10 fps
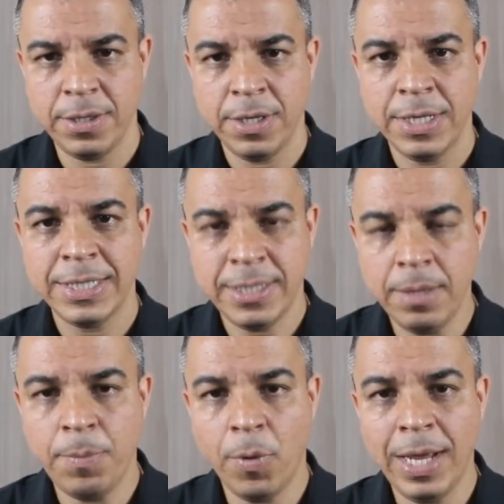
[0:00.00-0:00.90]

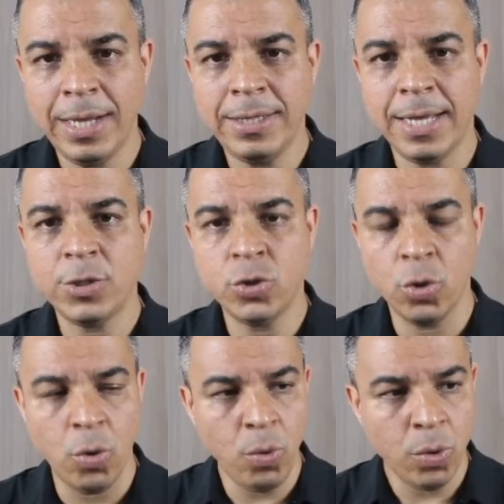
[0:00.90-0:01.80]
Simple like that.
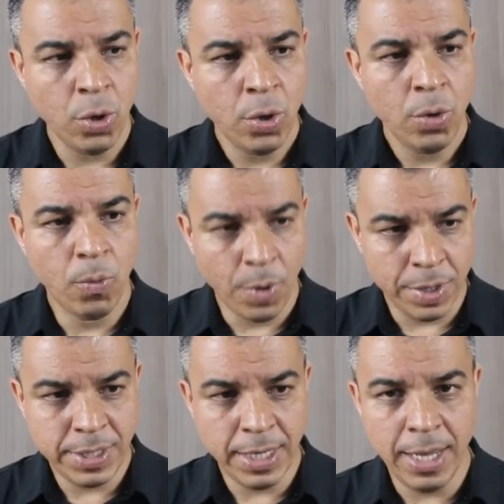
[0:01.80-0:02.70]
So, once
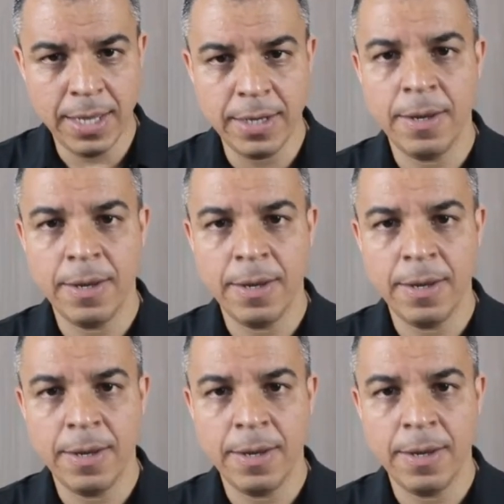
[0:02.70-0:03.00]
again,